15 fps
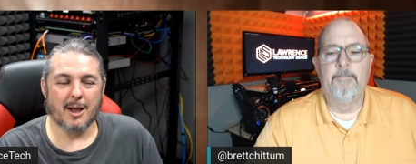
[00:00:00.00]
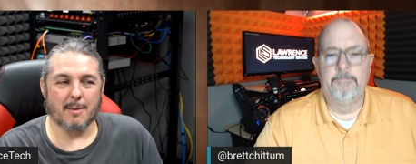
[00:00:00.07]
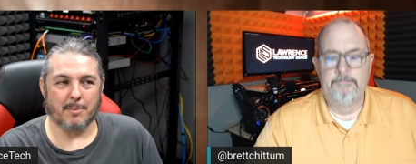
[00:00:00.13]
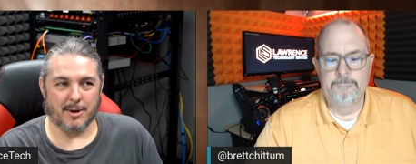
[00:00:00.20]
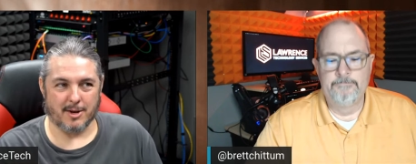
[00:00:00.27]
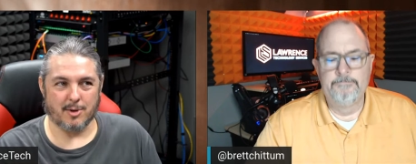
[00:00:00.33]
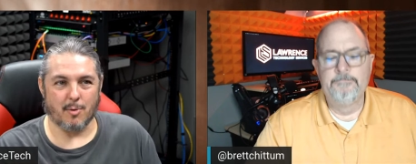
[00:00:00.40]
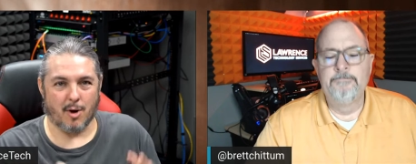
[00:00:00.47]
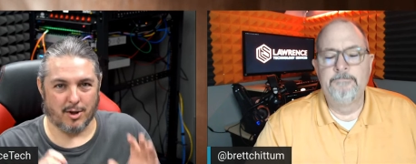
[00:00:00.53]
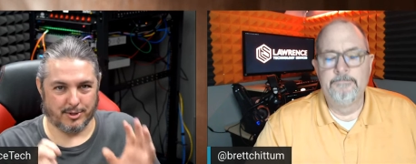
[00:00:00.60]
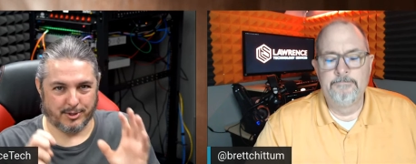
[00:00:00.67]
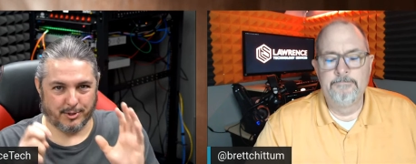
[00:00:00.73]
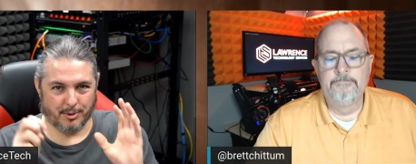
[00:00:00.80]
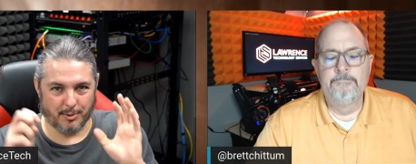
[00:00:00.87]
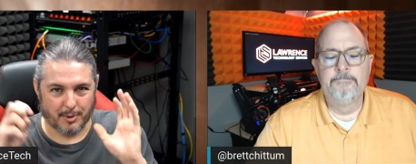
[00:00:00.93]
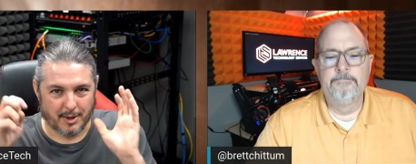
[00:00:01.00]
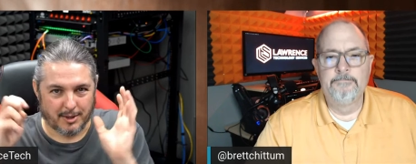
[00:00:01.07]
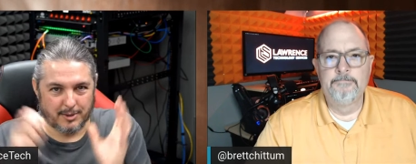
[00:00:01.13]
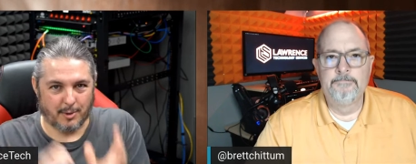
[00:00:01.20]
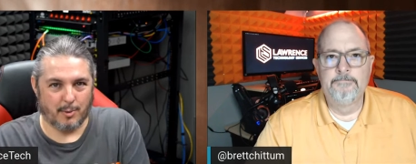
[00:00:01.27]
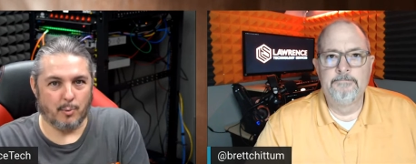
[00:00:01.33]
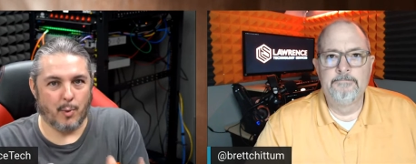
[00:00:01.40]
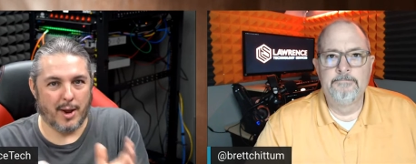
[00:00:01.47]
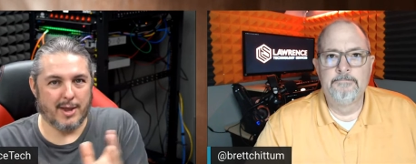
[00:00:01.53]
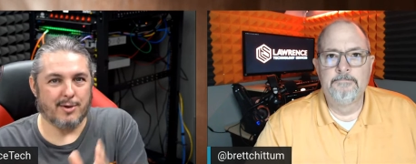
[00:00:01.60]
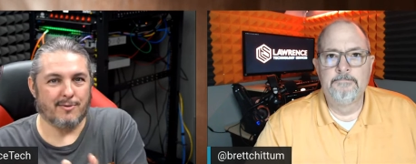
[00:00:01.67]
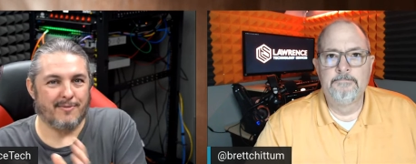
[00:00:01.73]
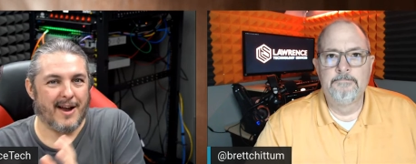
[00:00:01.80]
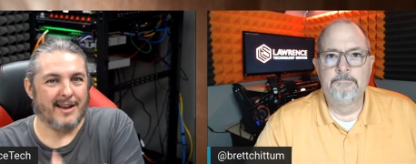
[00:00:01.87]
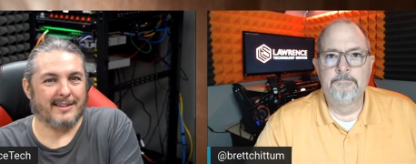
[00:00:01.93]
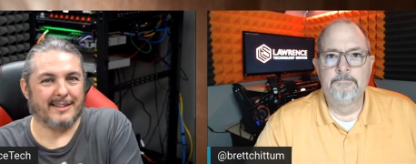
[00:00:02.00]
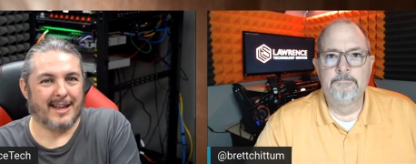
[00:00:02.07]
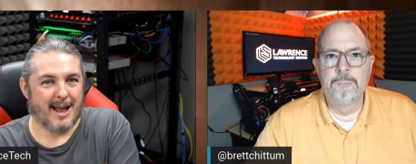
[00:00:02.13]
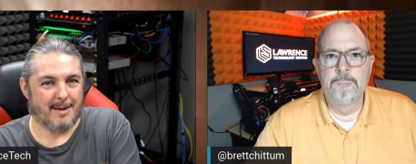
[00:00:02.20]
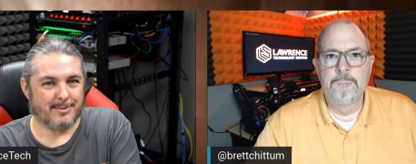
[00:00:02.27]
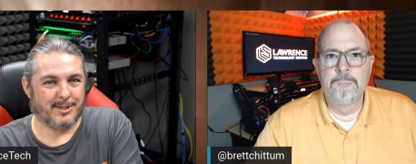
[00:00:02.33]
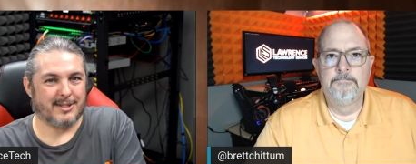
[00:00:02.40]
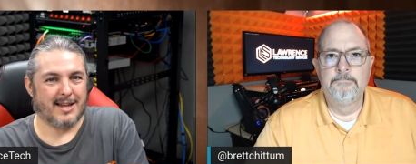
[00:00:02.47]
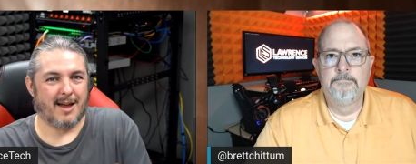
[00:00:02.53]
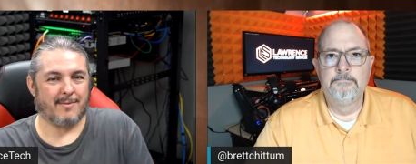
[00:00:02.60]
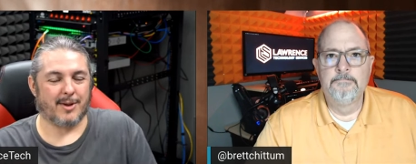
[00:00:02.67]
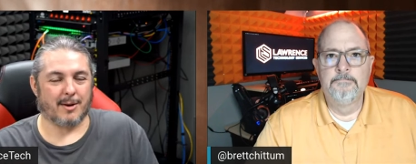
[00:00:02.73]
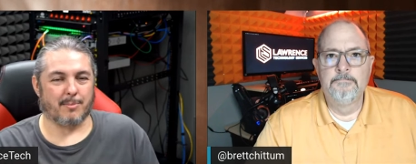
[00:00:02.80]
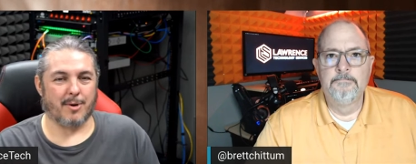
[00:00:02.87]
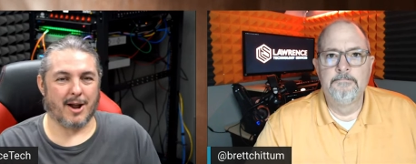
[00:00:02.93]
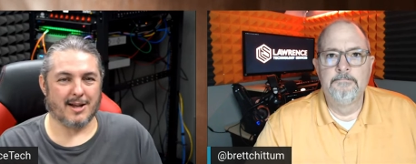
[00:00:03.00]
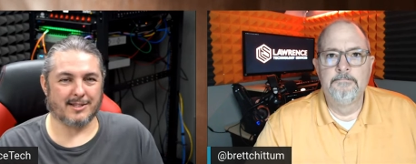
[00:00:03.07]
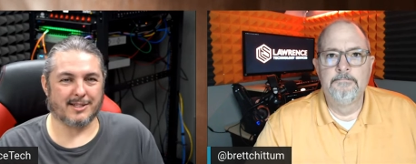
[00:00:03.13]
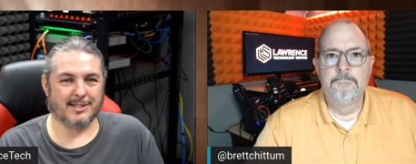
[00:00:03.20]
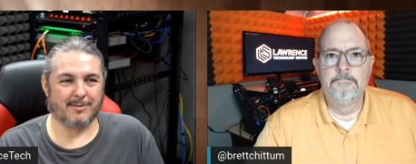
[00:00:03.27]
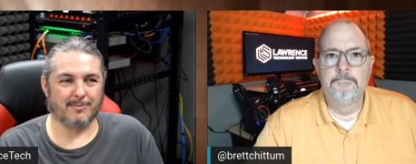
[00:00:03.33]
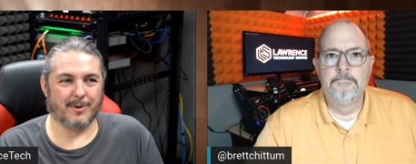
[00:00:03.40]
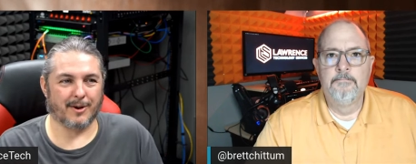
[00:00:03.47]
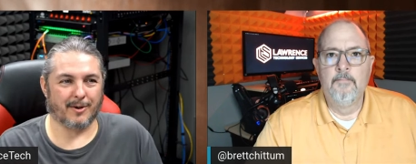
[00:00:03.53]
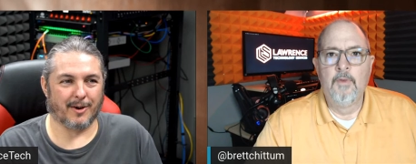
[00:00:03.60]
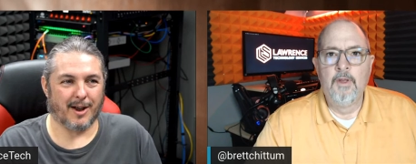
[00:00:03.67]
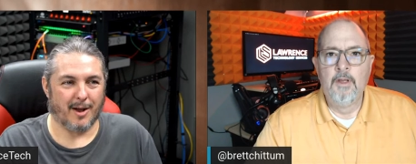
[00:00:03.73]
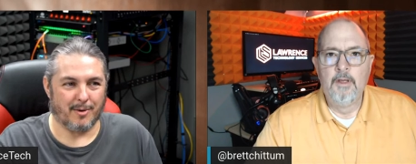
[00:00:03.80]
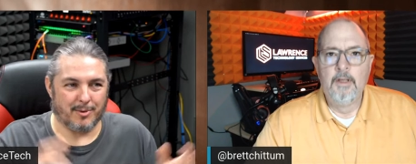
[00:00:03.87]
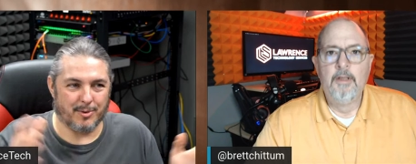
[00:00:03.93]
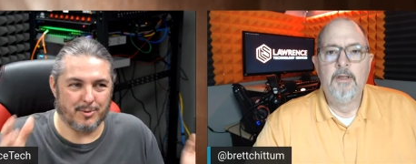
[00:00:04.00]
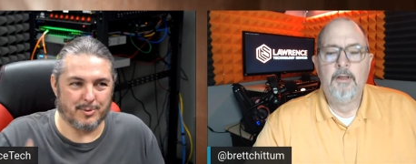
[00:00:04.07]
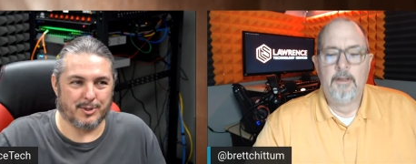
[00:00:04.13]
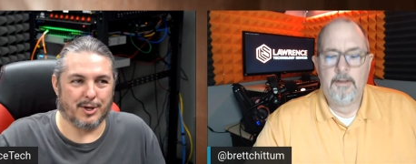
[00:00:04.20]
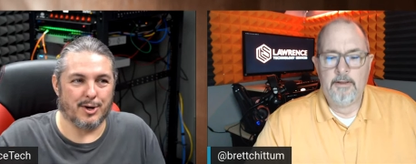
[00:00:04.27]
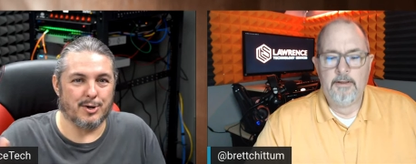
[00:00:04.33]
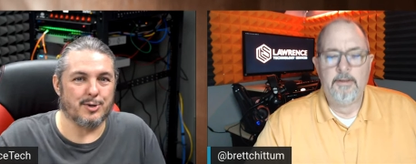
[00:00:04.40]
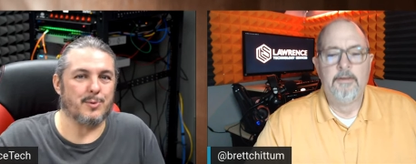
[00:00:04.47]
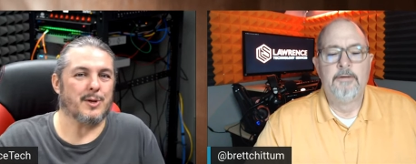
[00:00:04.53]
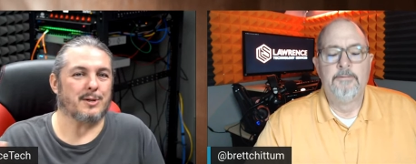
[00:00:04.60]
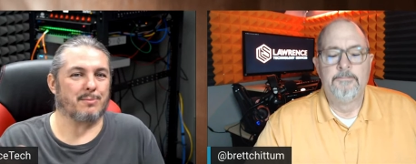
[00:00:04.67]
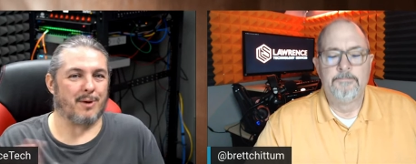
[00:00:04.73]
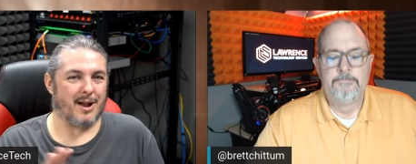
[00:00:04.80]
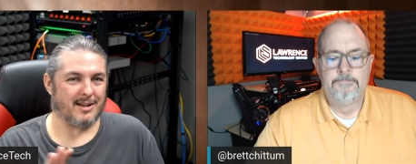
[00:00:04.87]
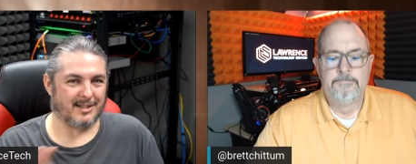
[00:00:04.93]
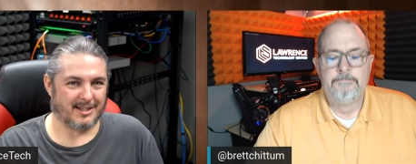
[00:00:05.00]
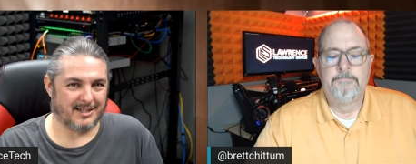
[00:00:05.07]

Speaker 1: But you also, the way you find the gaps is having a process and figuring out who's going to do each process.